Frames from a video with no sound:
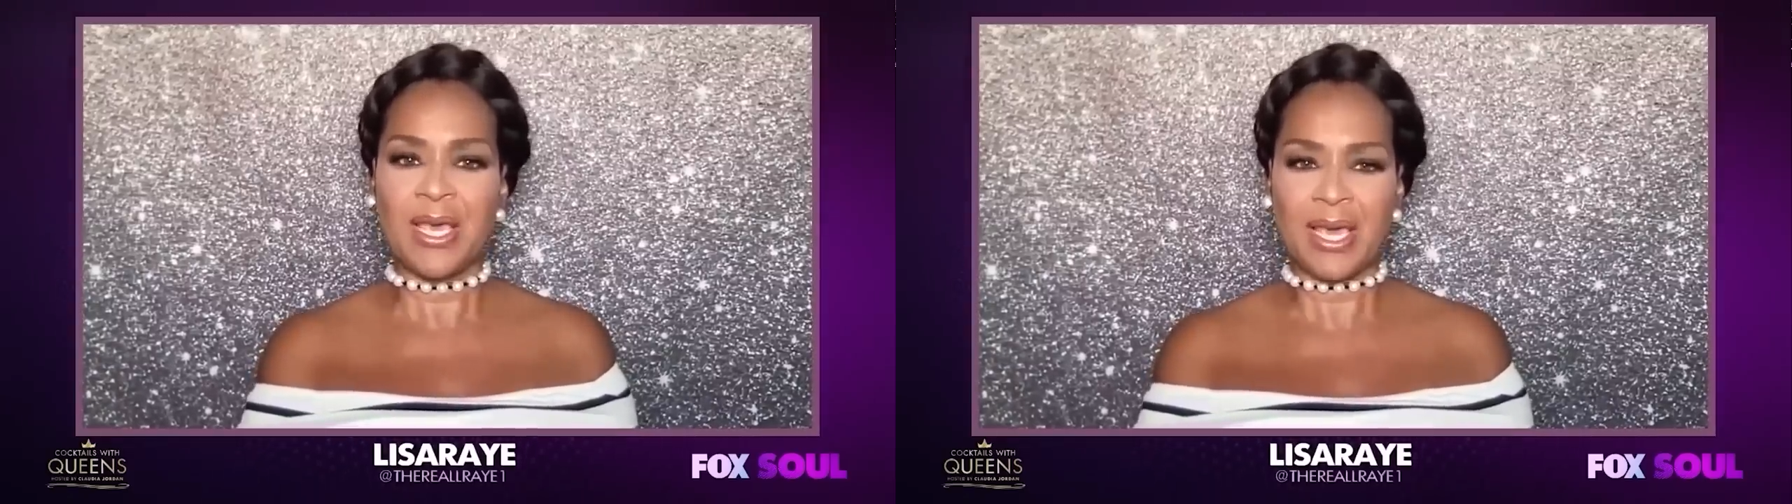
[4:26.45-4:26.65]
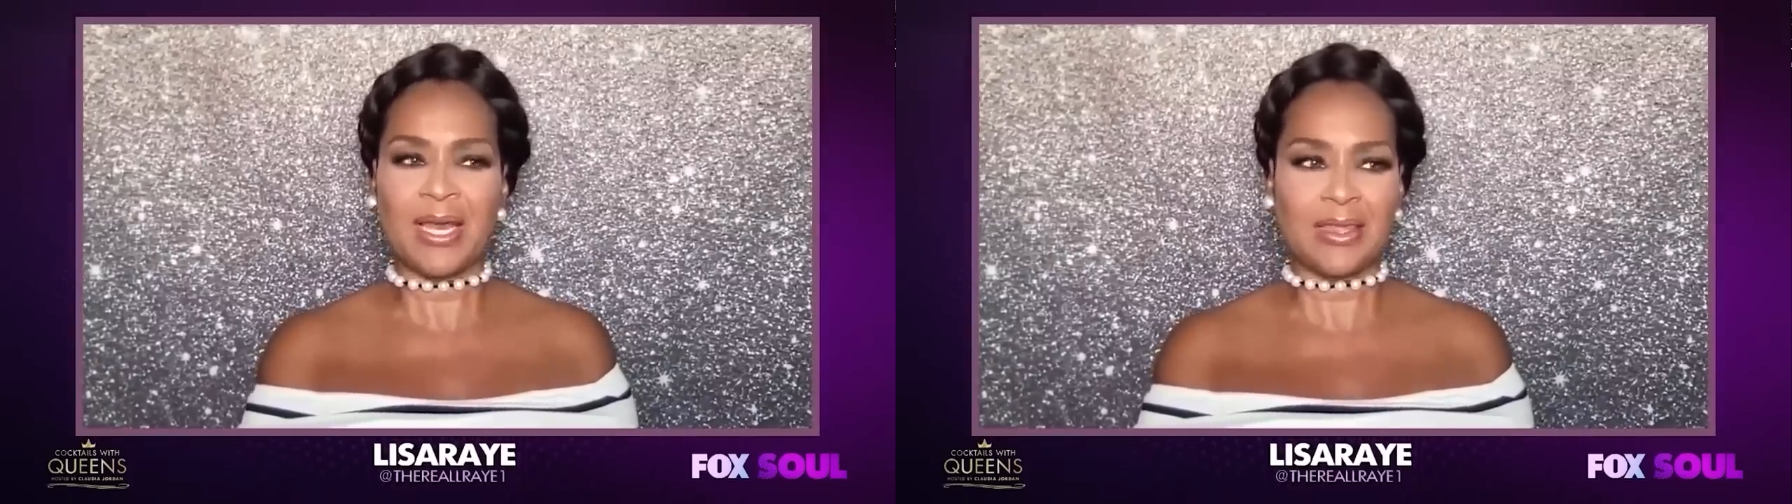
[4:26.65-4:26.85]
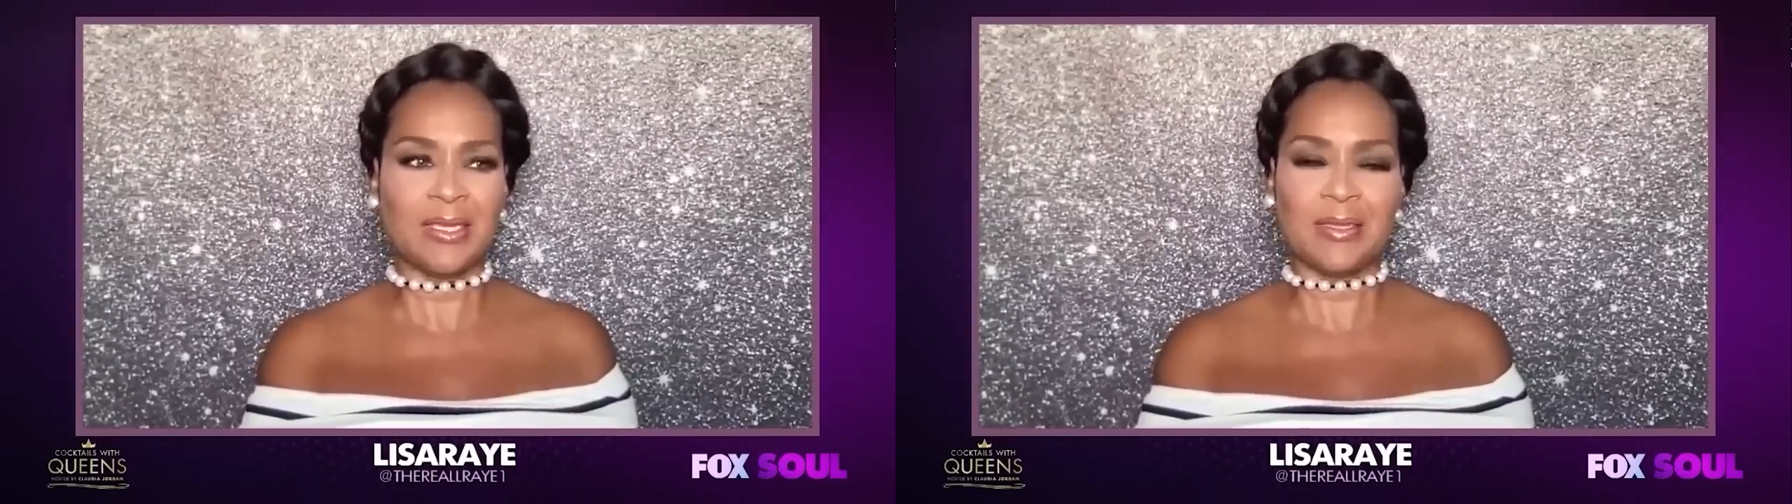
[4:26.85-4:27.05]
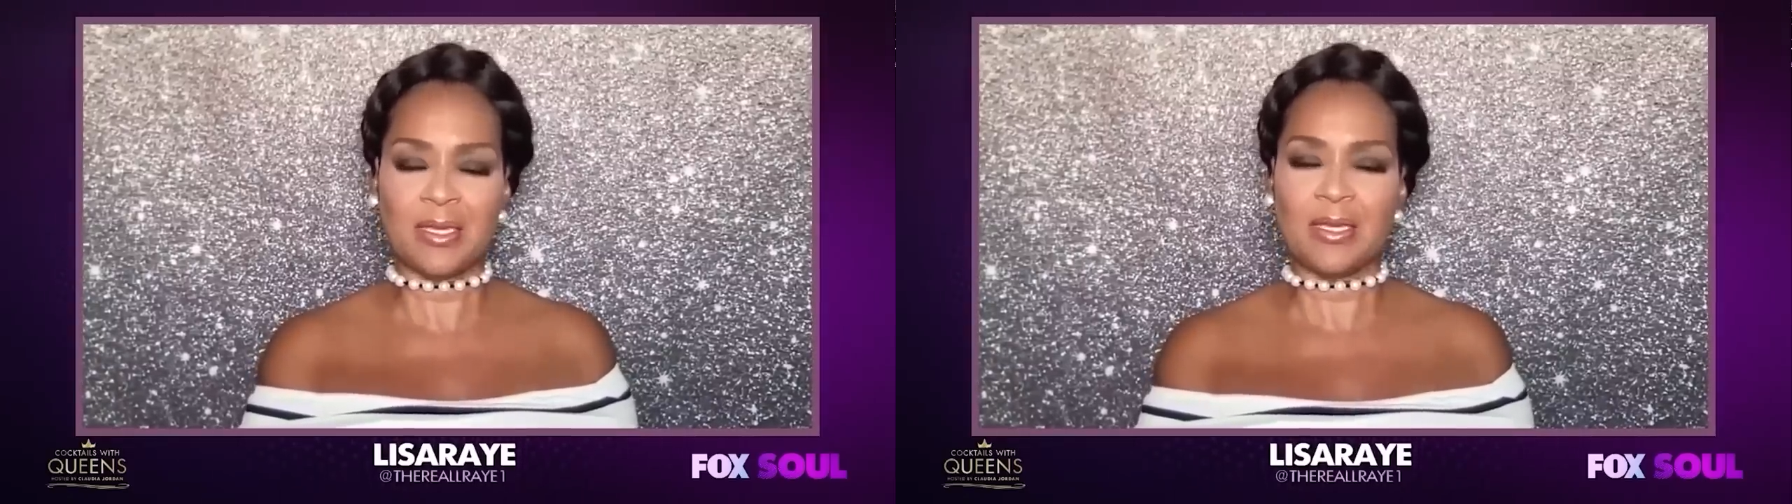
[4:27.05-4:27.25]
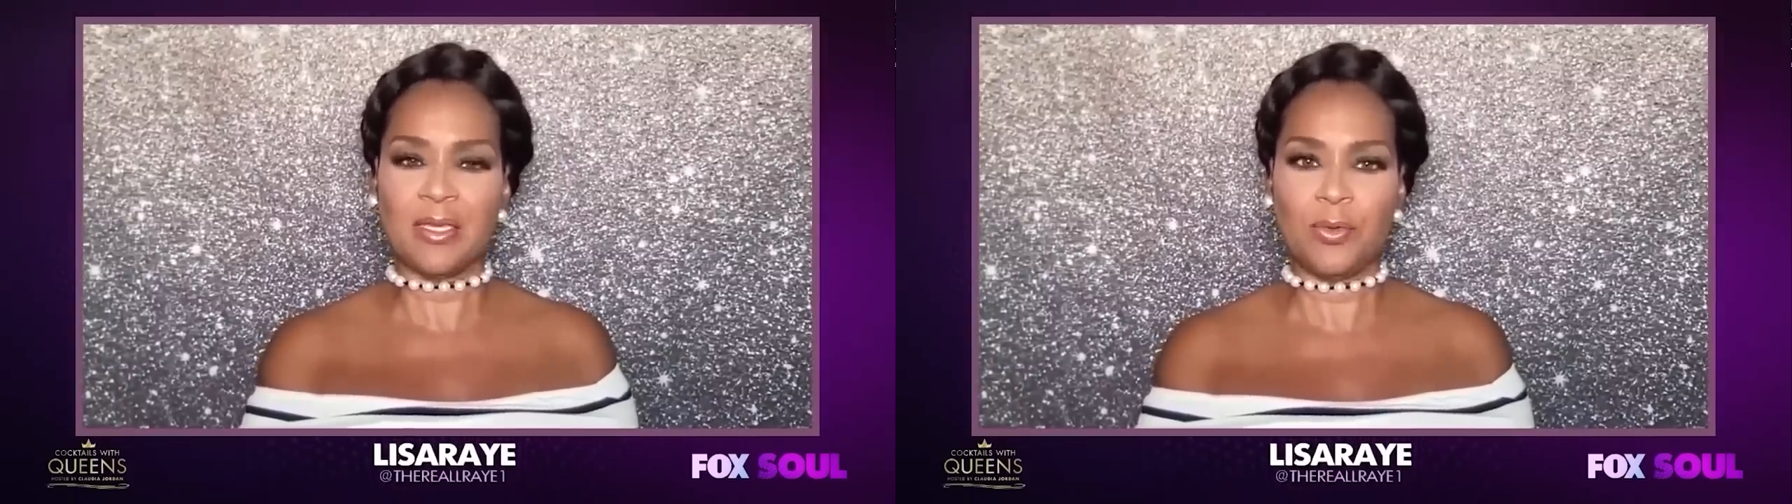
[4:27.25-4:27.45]
And I think
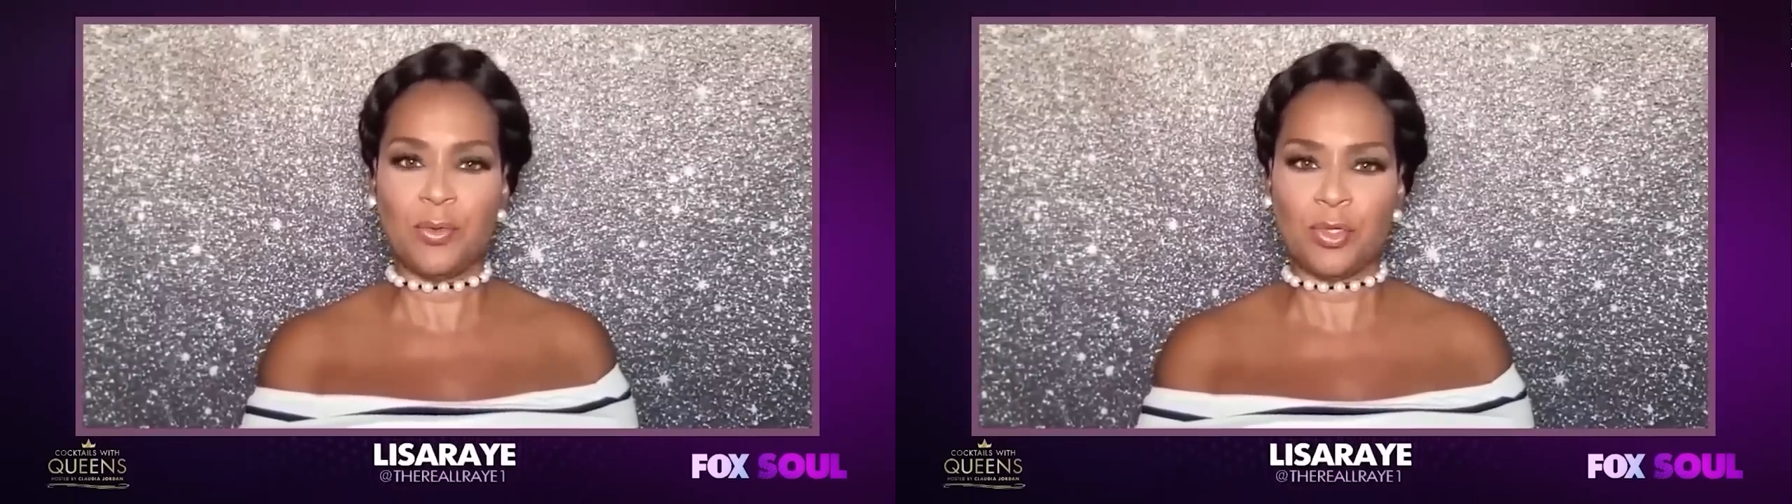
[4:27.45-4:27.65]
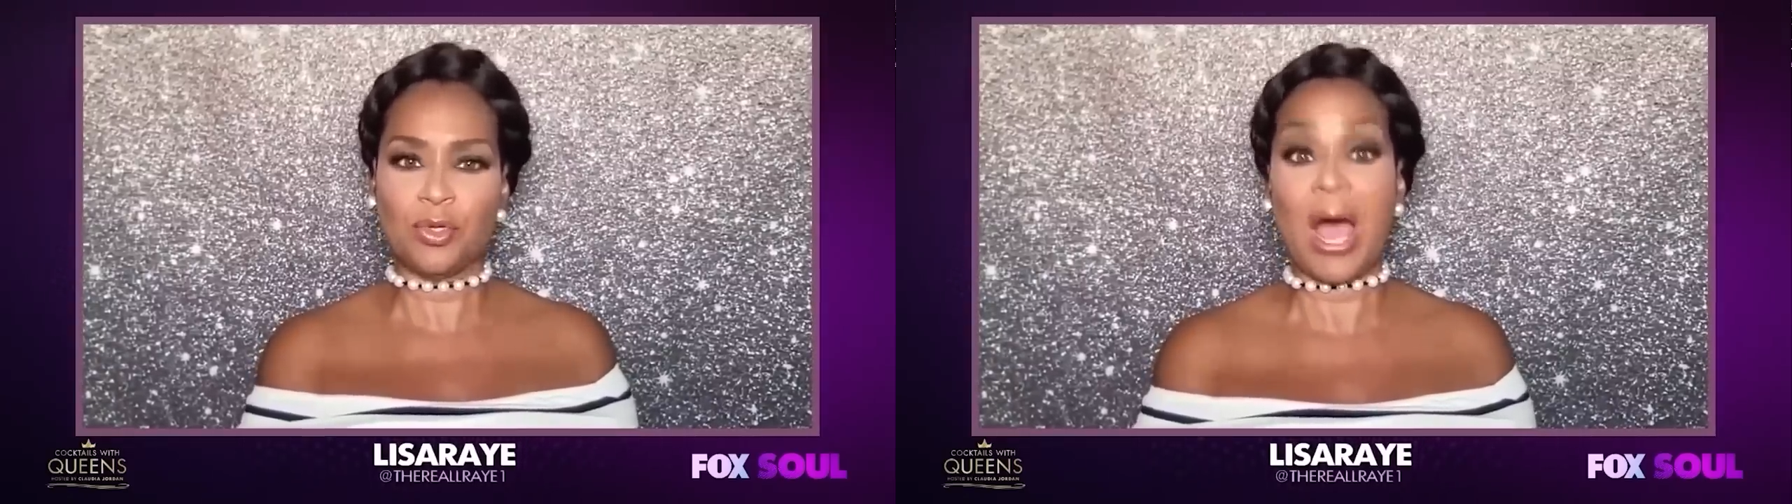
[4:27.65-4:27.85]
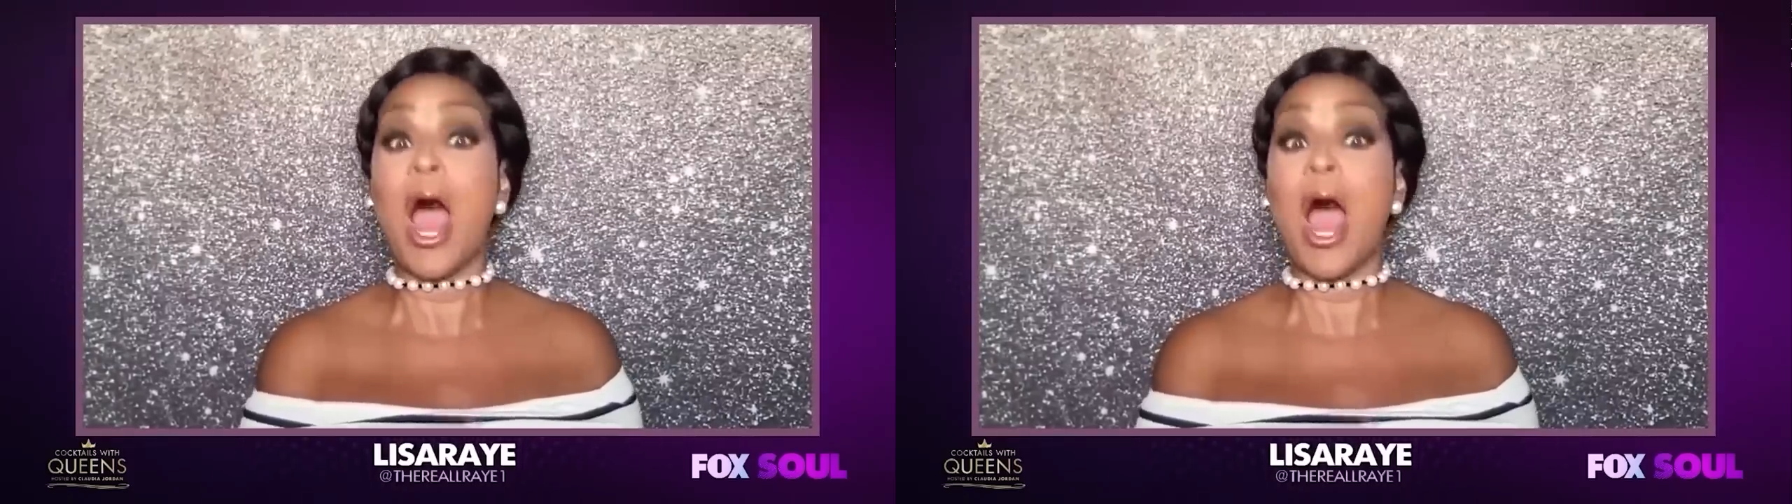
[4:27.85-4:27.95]
that he, you know,